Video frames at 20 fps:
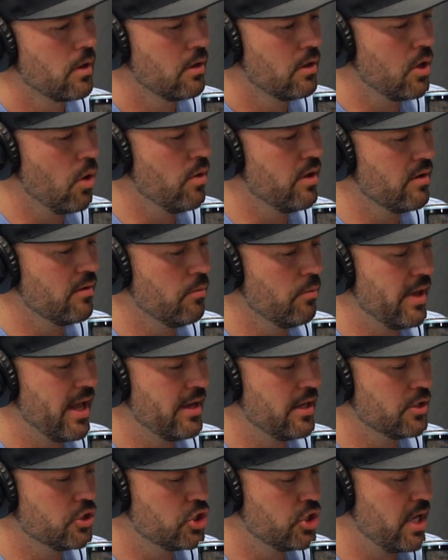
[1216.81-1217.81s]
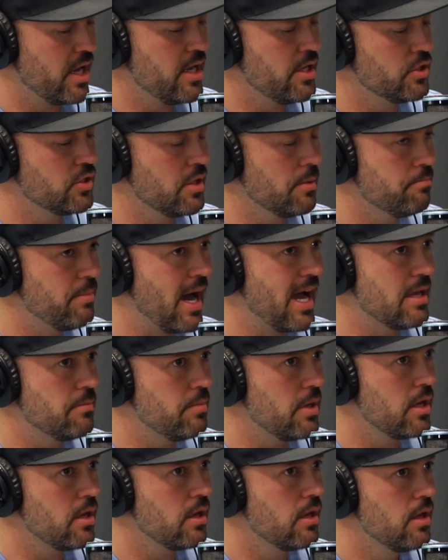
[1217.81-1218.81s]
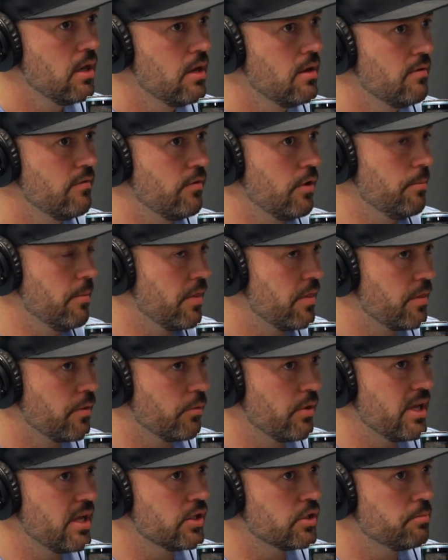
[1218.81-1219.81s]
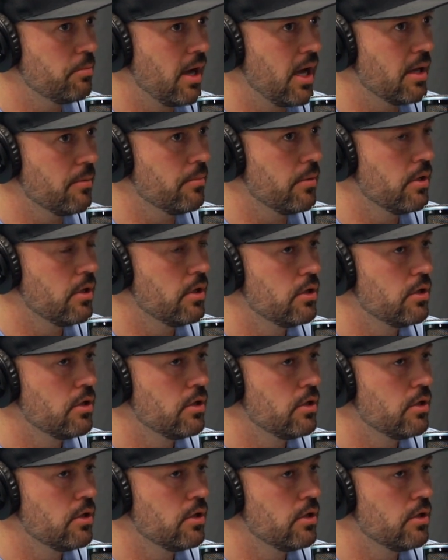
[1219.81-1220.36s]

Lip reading: we had to change the piping from a 3-inch pipe